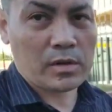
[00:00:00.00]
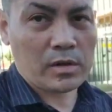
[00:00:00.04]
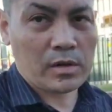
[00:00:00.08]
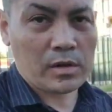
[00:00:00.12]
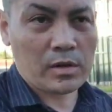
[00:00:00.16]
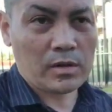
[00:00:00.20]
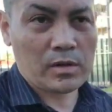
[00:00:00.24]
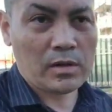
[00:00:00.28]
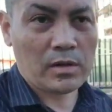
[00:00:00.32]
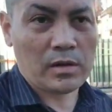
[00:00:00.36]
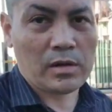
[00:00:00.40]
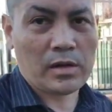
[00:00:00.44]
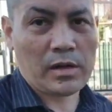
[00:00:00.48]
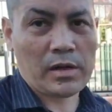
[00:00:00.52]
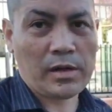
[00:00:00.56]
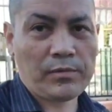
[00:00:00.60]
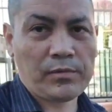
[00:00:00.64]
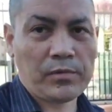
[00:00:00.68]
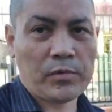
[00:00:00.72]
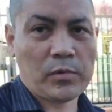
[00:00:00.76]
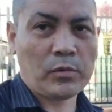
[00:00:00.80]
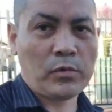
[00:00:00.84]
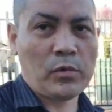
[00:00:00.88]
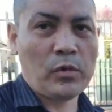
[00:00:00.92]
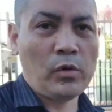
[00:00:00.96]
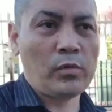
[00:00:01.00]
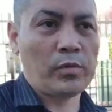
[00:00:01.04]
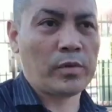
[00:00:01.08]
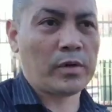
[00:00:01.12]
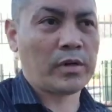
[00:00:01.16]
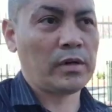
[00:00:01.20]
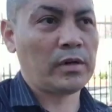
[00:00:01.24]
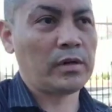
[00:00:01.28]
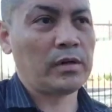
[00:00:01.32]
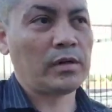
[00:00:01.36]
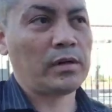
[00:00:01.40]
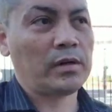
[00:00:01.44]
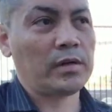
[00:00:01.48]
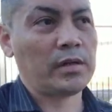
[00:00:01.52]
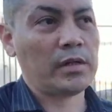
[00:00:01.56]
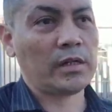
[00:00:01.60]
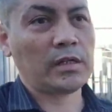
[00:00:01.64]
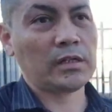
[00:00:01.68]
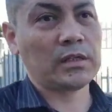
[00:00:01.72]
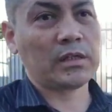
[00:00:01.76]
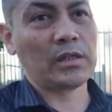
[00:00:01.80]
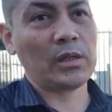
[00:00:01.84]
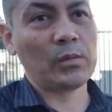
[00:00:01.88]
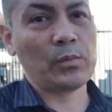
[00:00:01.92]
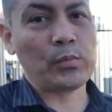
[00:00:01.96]
Lyft or Uber is
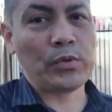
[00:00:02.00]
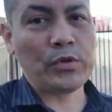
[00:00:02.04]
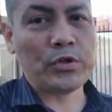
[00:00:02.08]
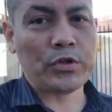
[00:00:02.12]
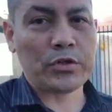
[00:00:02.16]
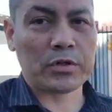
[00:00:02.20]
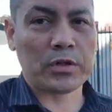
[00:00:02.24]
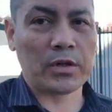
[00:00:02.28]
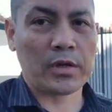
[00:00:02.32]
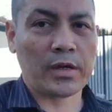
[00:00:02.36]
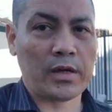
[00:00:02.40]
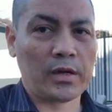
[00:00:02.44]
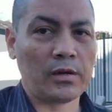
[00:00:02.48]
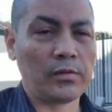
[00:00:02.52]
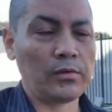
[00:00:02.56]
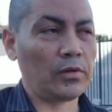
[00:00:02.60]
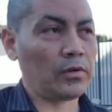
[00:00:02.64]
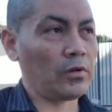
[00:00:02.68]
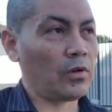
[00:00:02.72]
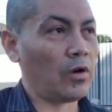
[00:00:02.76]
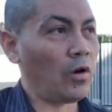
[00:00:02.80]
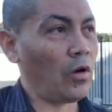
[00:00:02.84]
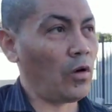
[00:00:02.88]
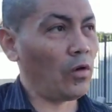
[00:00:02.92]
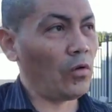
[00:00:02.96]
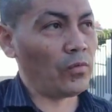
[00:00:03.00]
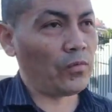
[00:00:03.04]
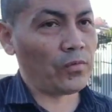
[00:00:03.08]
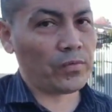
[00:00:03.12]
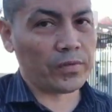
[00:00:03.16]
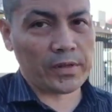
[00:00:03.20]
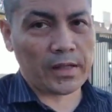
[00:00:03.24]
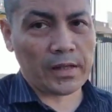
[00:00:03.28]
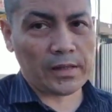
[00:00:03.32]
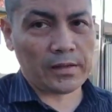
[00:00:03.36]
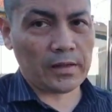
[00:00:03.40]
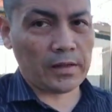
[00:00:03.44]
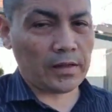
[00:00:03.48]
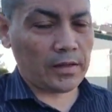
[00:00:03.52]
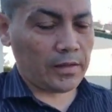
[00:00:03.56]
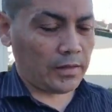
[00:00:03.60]
gonna put your account on hold for that night